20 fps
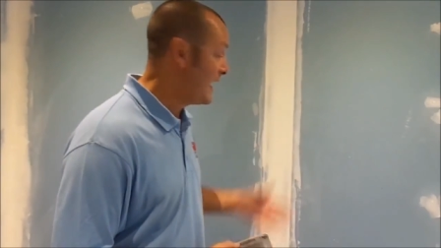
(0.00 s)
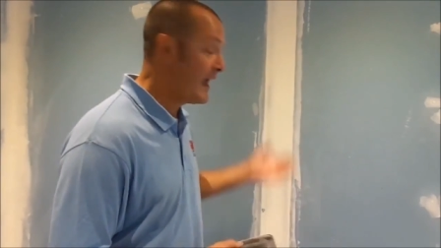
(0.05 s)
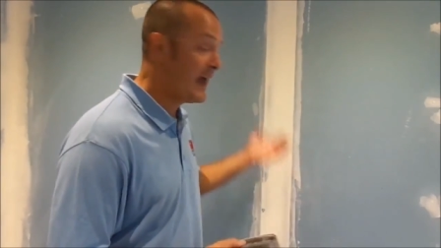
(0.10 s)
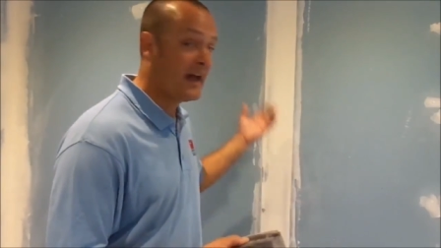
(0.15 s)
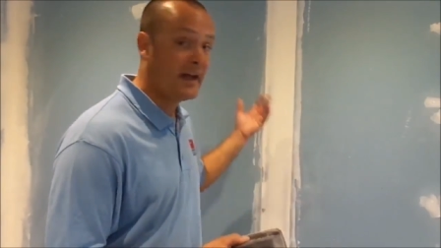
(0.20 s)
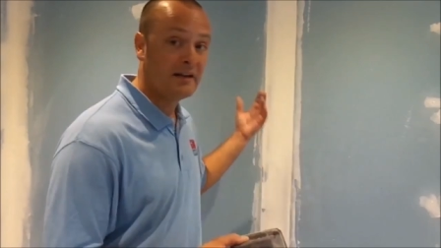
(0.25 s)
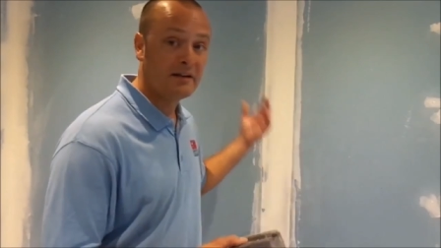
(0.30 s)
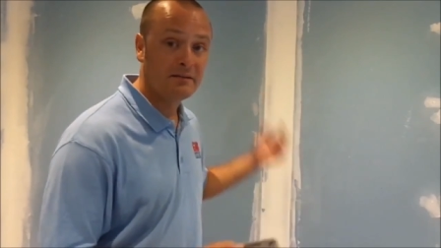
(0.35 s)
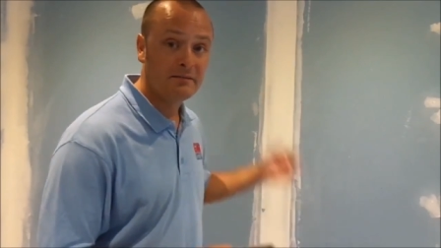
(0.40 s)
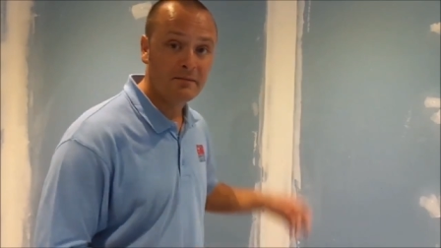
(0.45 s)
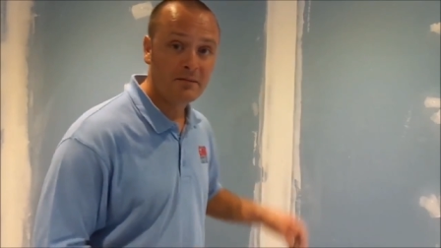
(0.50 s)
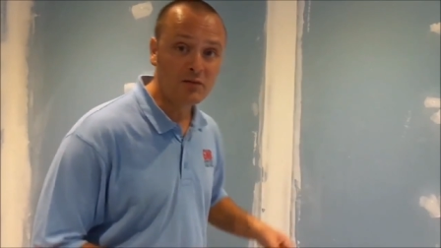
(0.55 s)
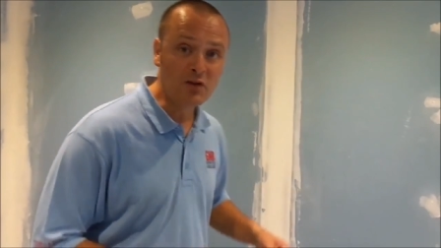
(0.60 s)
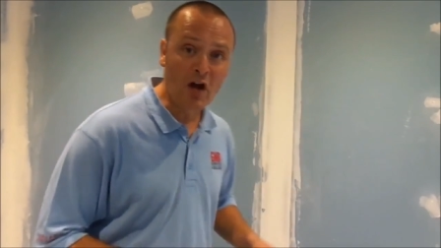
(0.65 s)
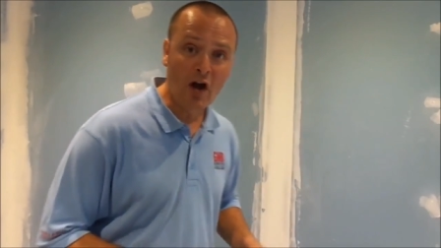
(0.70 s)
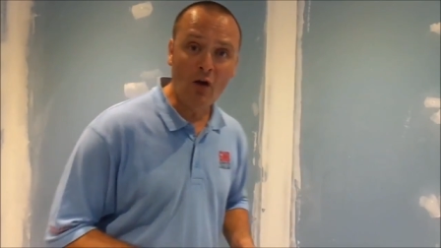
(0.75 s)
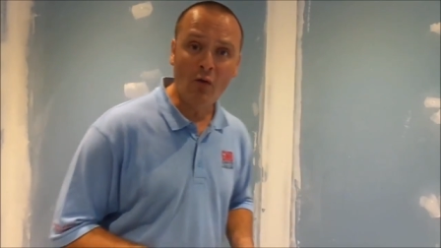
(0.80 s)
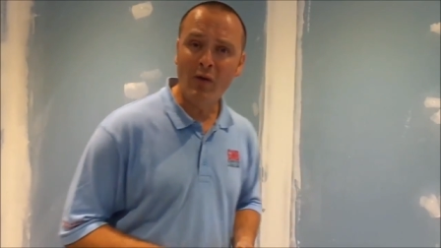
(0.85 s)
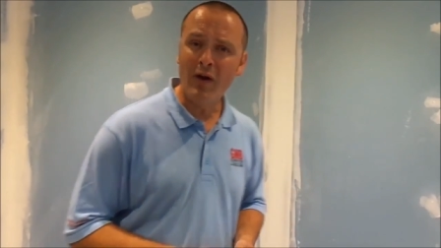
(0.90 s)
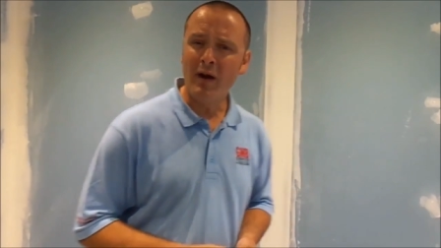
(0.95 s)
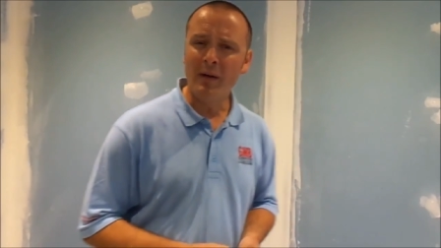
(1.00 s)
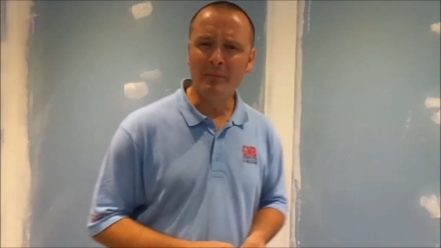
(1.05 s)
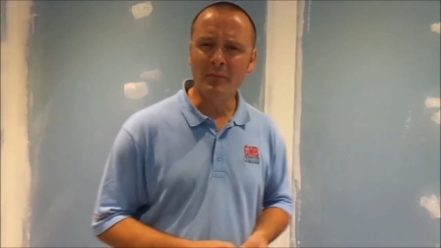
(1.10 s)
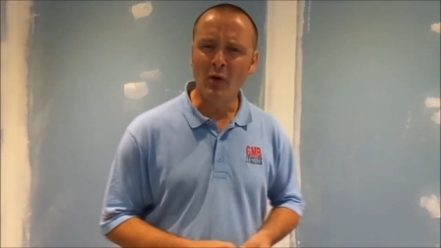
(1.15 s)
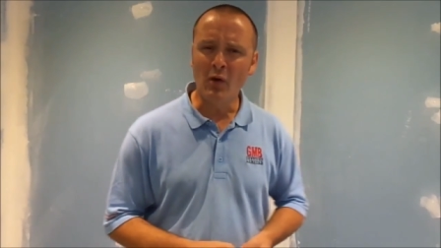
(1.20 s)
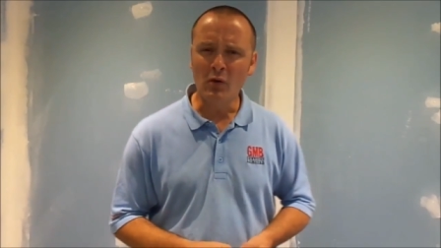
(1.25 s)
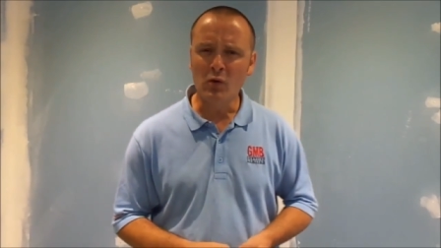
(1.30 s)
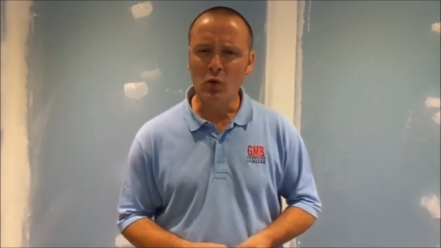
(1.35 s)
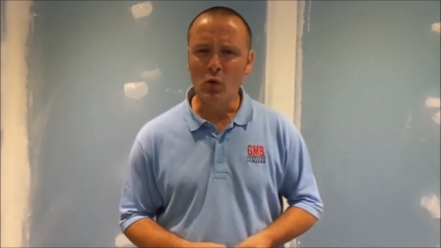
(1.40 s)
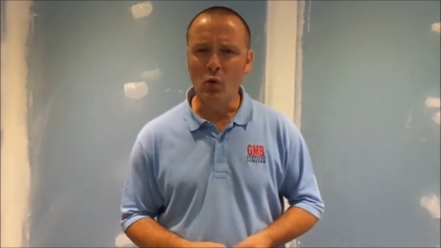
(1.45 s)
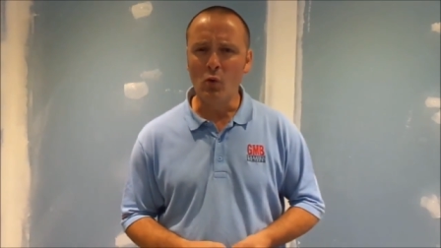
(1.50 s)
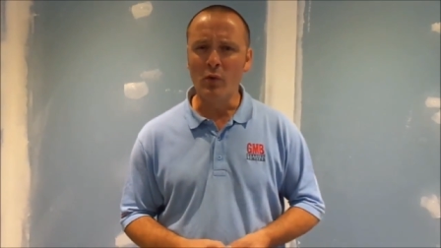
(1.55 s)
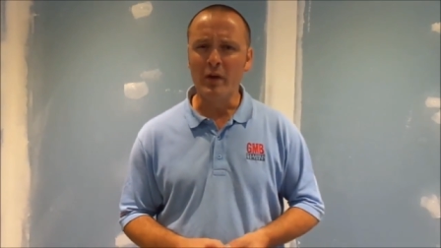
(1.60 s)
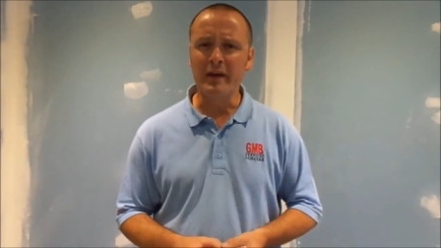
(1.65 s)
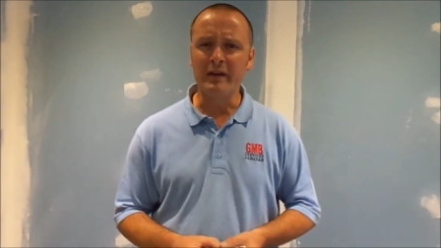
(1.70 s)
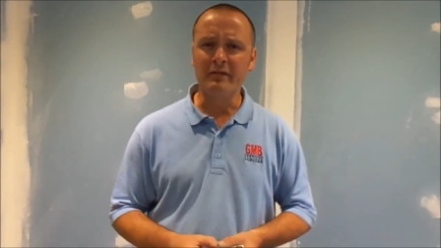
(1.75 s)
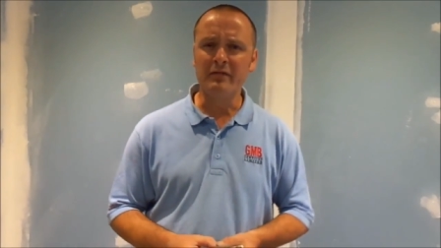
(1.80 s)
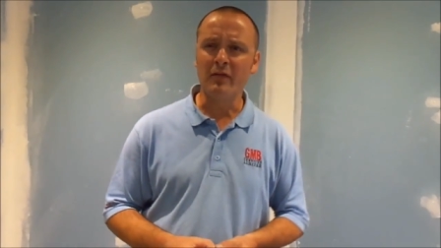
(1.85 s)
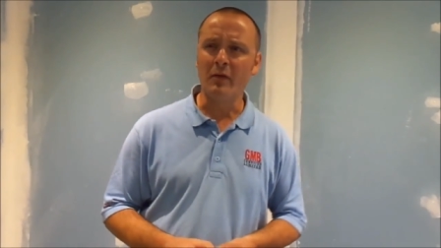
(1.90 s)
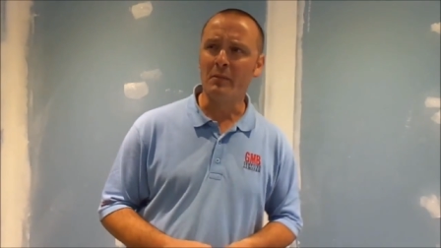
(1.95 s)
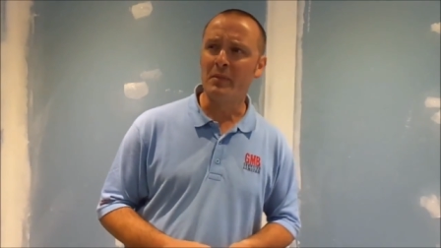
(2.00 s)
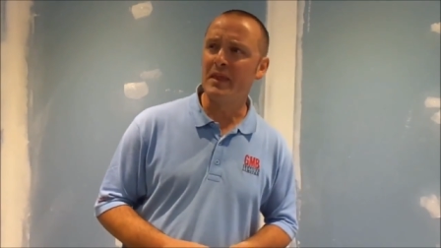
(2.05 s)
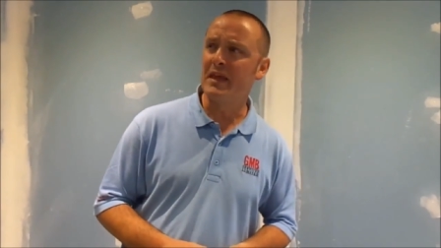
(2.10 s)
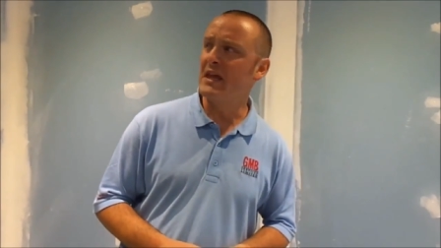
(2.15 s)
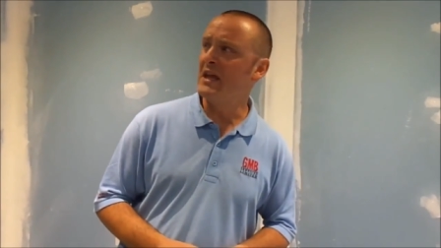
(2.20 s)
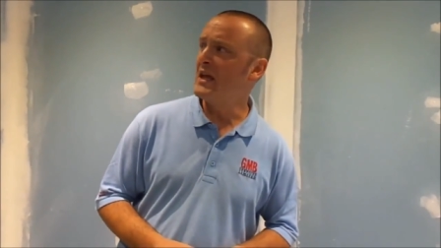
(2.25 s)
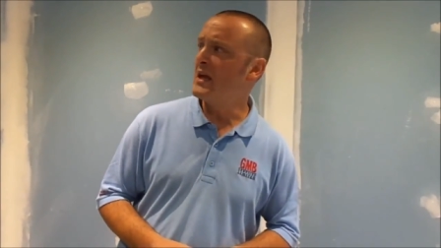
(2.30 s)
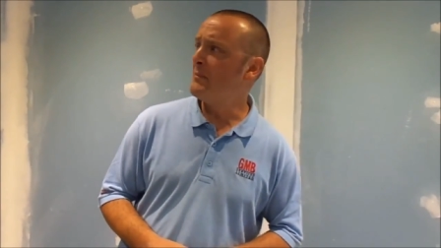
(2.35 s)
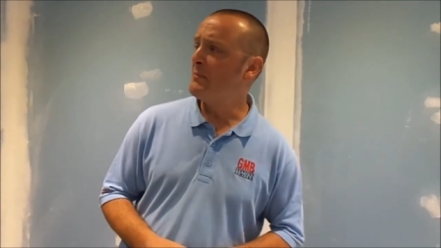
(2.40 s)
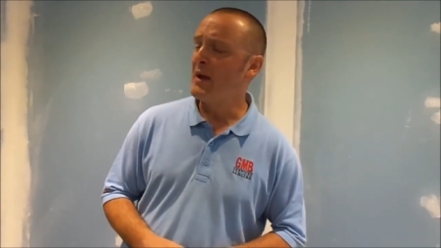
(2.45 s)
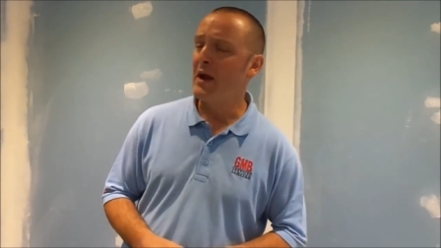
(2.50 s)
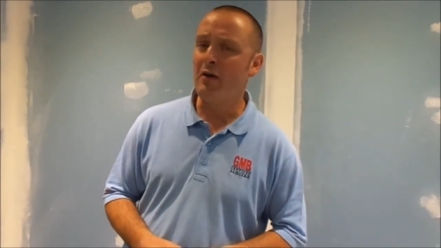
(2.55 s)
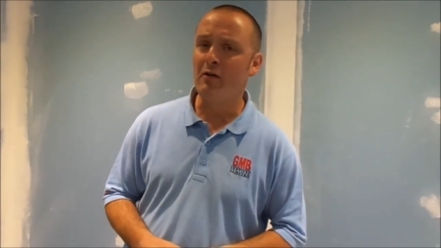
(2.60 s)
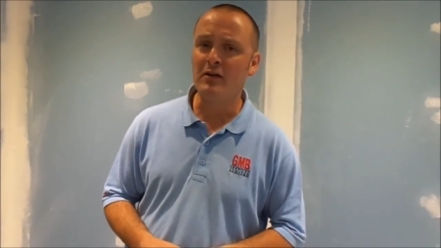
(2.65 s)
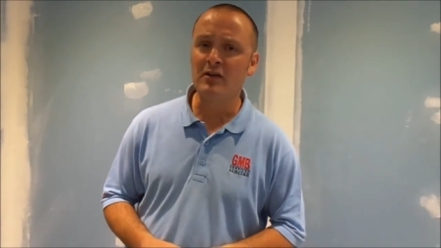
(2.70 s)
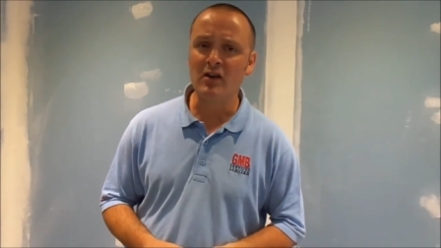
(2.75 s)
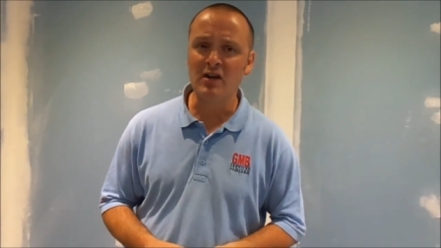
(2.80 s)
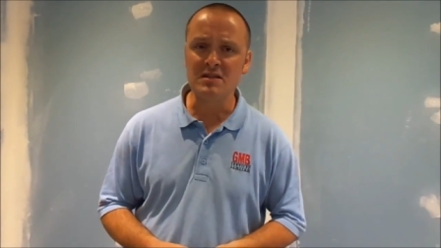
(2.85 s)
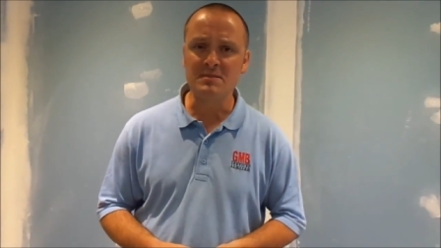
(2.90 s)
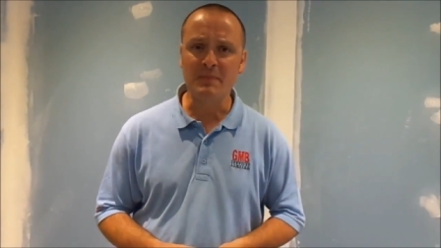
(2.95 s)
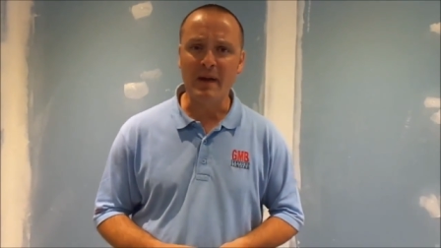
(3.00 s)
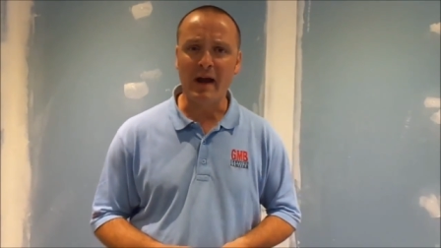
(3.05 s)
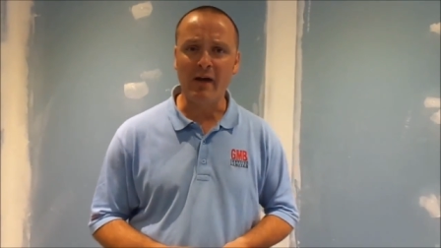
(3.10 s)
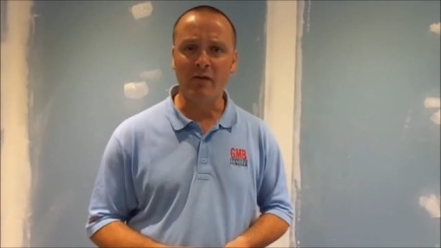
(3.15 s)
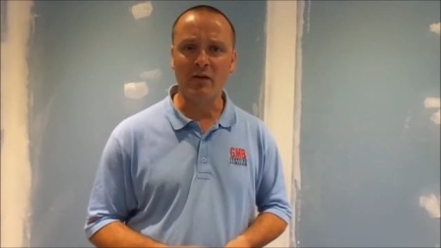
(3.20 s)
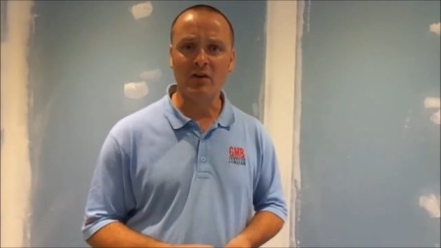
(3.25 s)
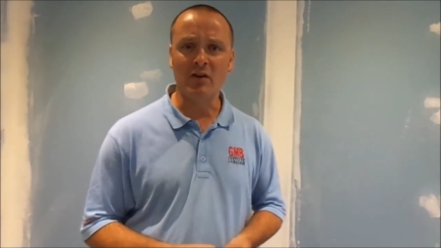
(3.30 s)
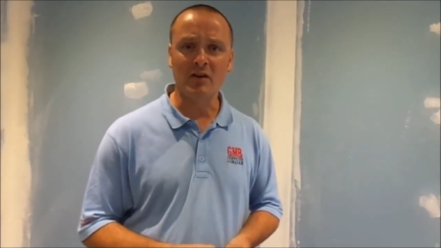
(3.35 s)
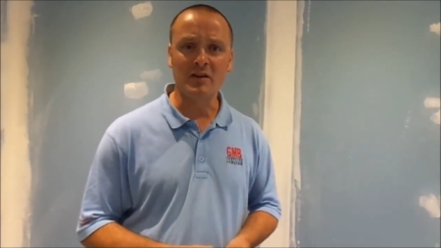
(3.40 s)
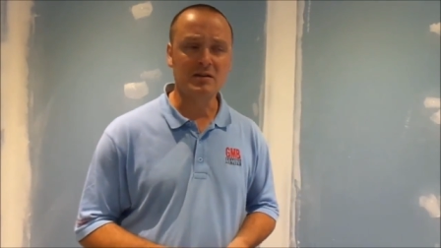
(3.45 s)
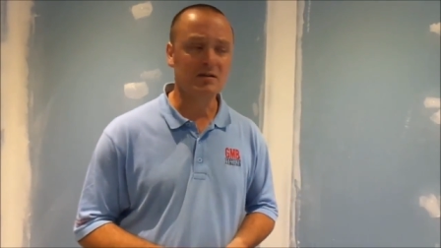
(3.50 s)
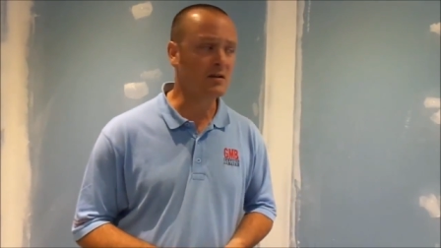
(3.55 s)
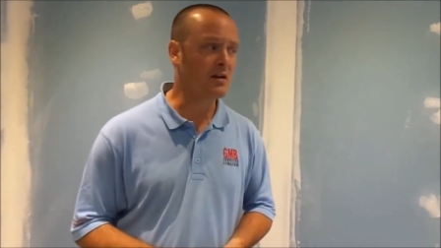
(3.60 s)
and no, I'm not calling from the uh, Paradise Paradise,